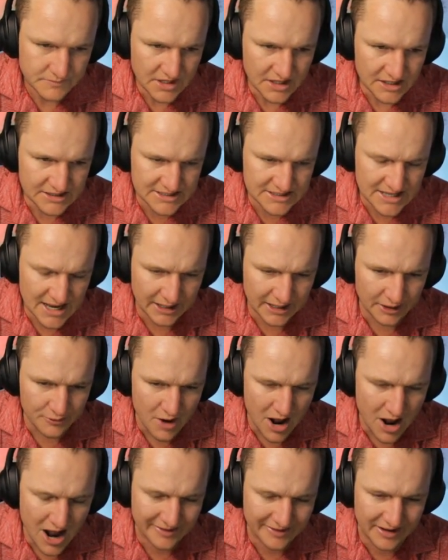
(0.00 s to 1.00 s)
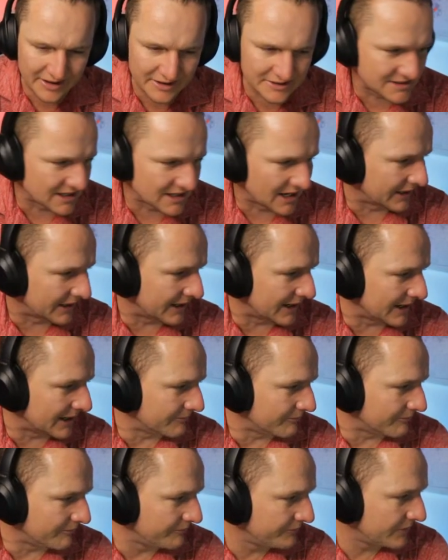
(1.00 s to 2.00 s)
Saka, right hand side
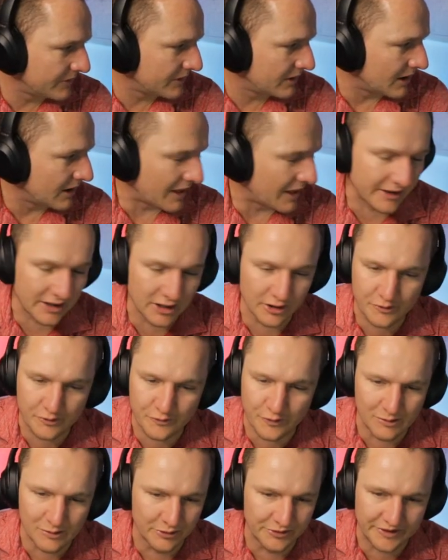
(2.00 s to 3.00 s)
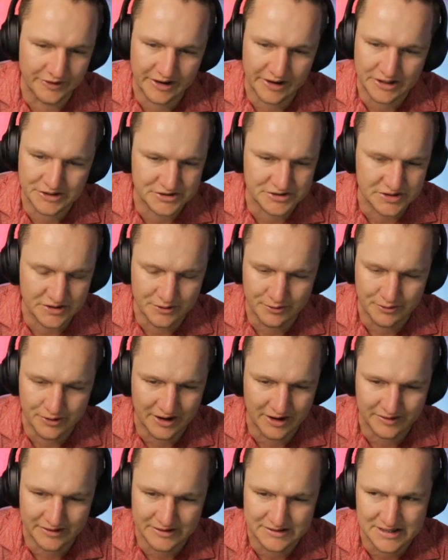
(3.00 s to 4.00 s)
again. I think he looks far more dangerous on the
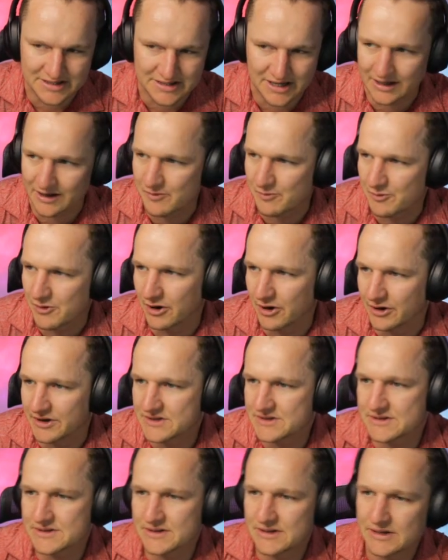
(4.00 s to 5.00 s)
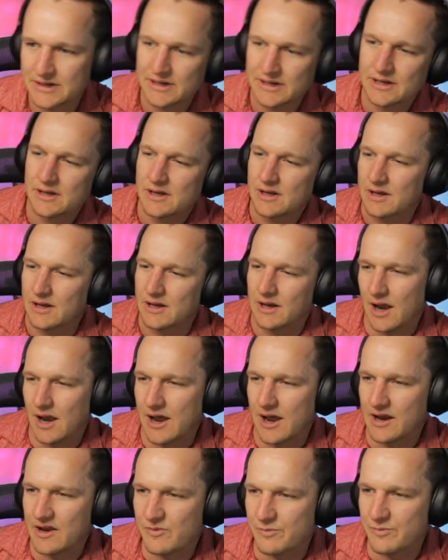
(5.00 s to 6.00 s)
right hand side. Let's be honest.
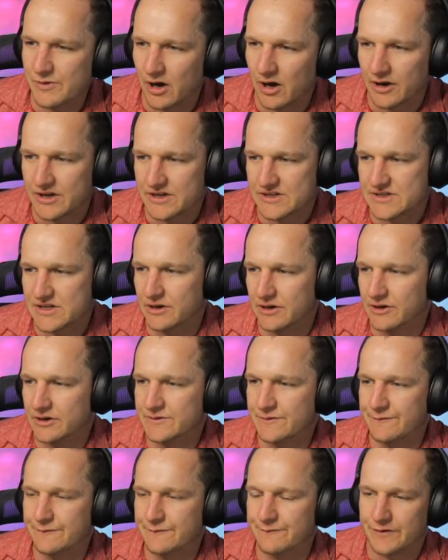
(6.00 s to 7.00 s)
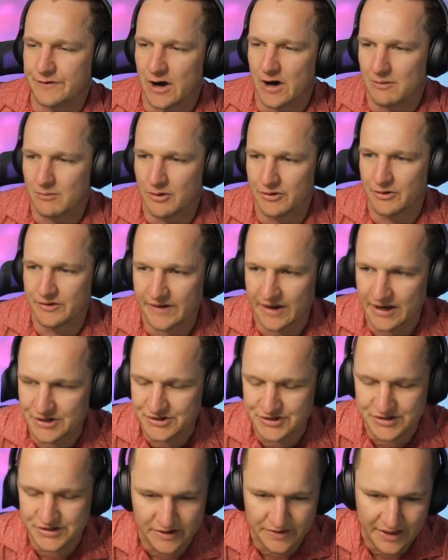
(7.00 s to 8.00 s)
Let's be honest. He looks far more
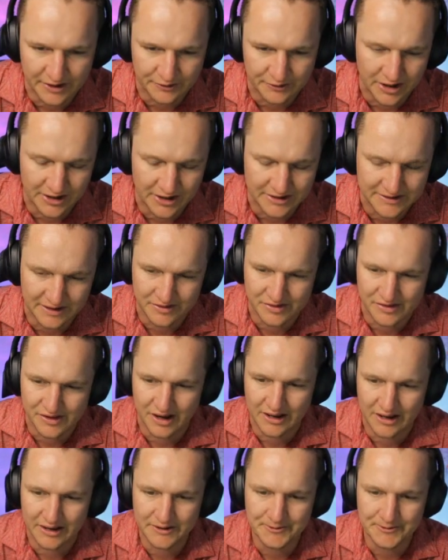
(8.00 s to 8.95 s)
dangerous on that right hand side.